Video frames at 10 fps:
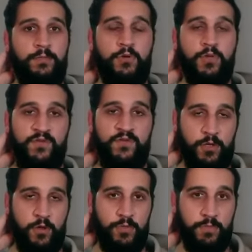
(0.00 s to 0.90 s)
pull
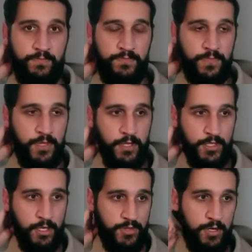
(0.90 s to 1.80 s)
everything open is
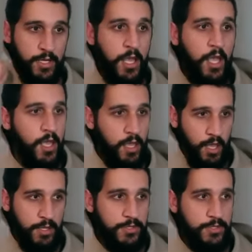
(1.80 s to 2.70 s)
our theory.
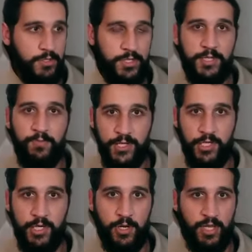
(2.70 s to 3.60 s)
Uh, you did
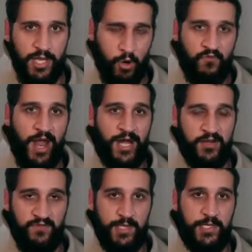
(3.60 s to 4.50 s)
mention about like
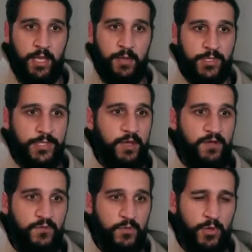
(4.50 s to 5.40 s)
overactive SCMs and
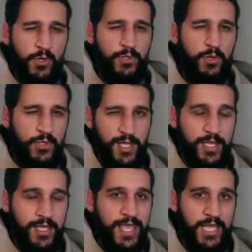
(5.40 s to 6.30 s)
stuff. Those are, those are like
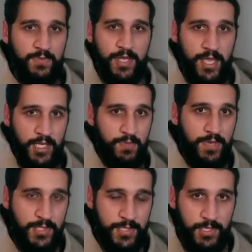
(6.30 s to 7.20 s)
a case by case
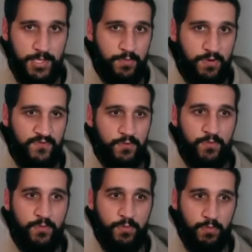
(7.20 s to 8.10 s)
basis, but for
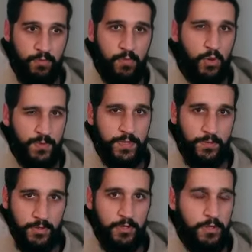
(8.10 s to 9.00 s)
most
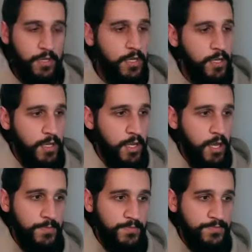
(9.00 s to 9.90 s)
people,
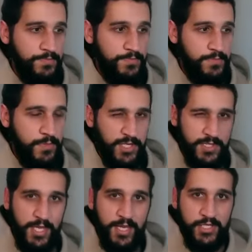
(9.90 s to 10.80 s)
um, this
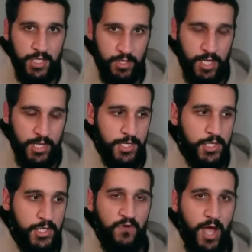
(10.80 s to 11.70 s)
is like a
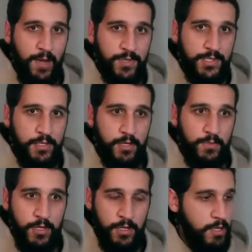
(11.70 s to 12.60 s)
generalization of what happens to
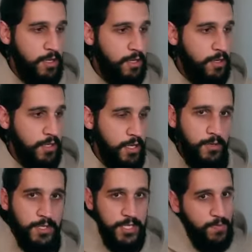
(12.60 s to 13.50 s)
them. It,
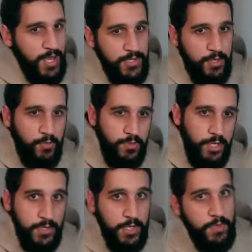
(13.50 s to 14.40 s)
it depends on, you
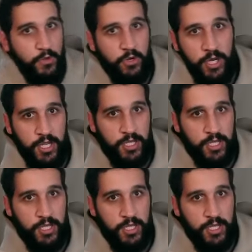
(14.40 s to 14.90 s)
know, some people are